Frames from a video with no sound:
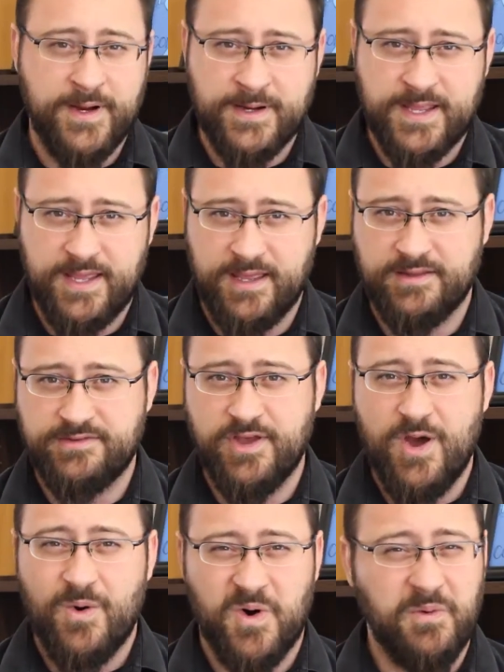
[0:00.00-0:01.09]
their kids
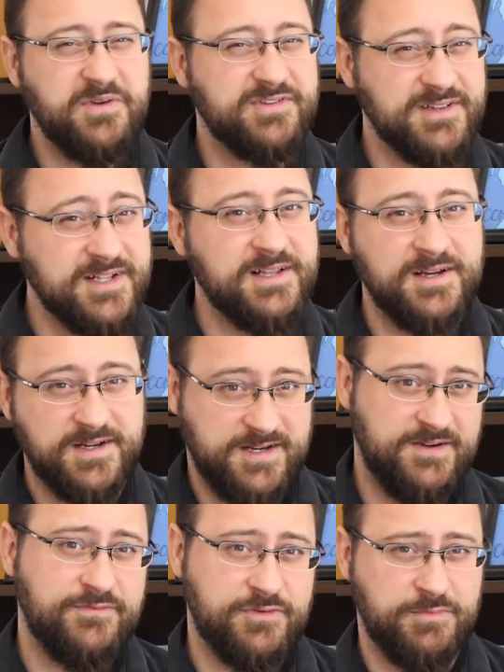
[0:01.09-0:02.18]
were always a little
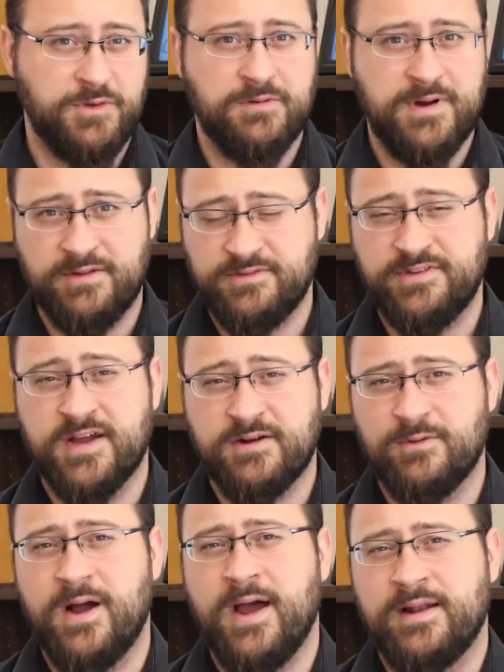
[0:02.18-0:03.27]
uncomfortable around
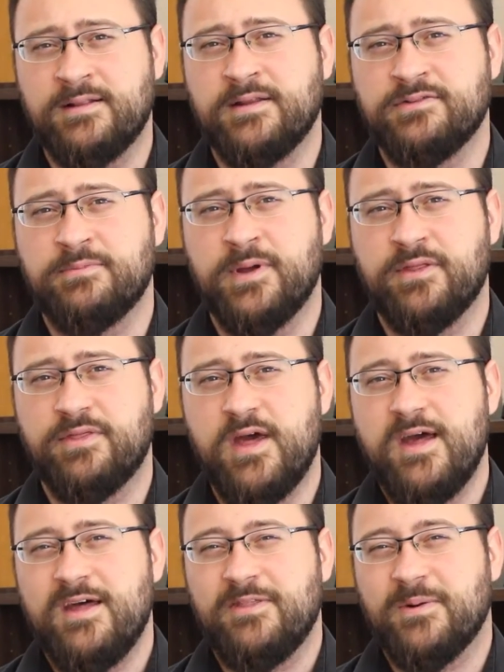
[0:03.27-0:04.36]
Zechariah and Elizabeth.
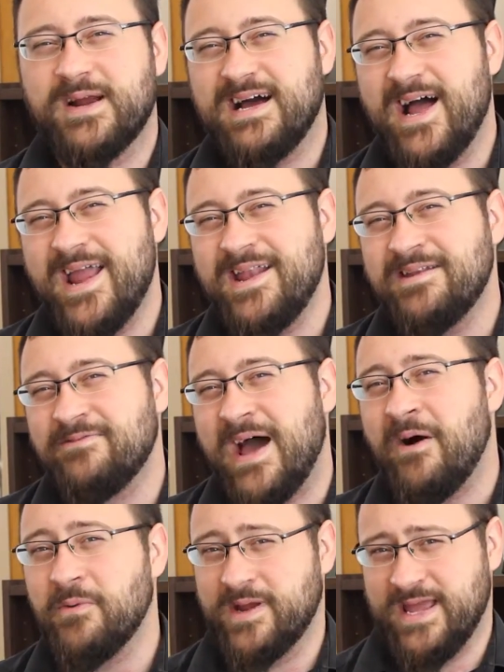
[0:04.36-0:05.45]
They were kind of
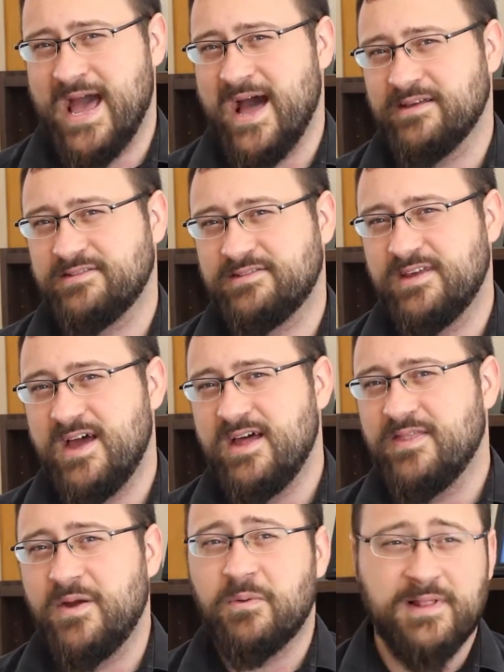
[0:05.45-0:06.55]
outcasts.
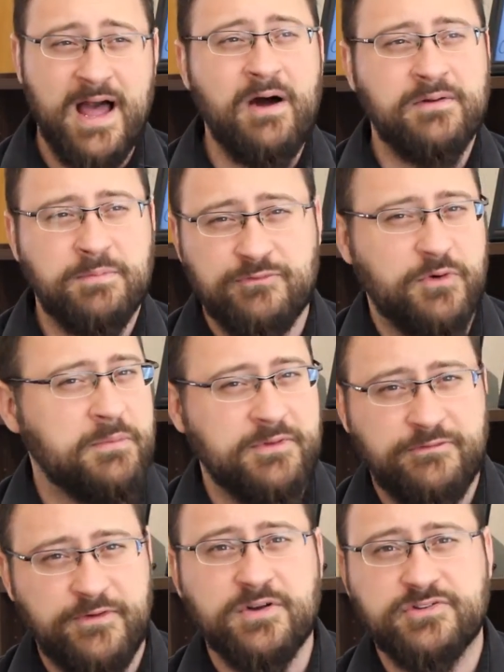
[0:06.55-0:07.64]
They were allowed to perform the
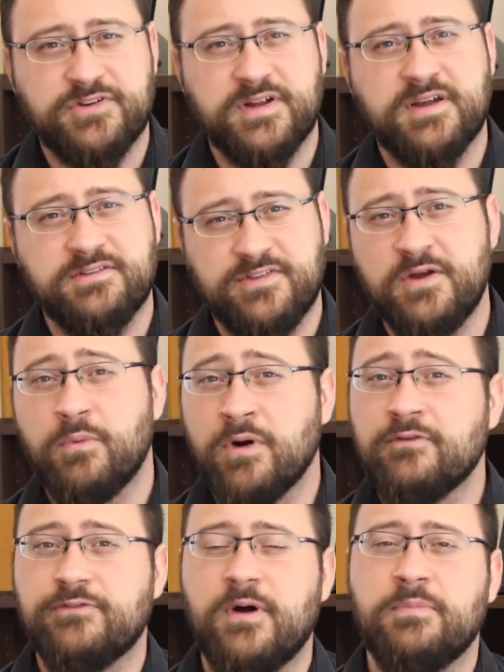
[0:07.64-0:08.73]
function because they were
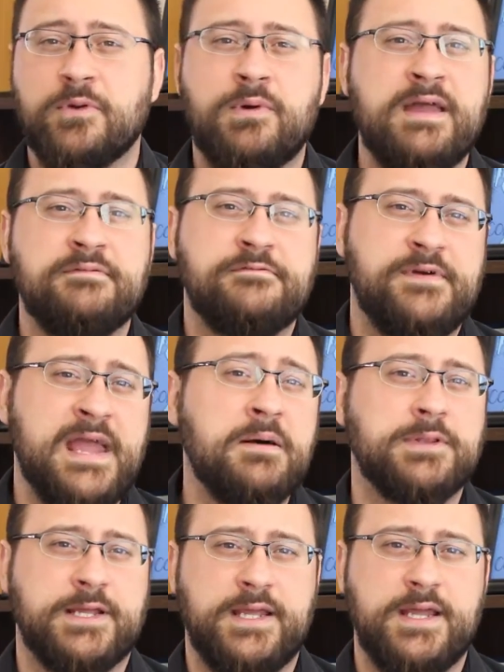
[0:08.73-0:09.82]
from the right
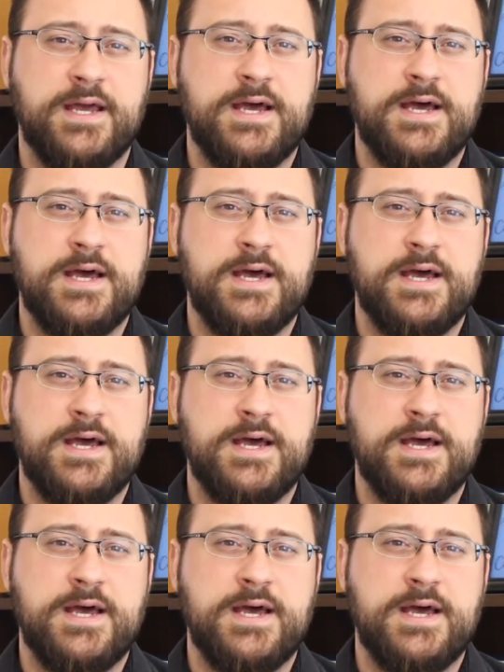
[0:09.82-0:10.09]
family.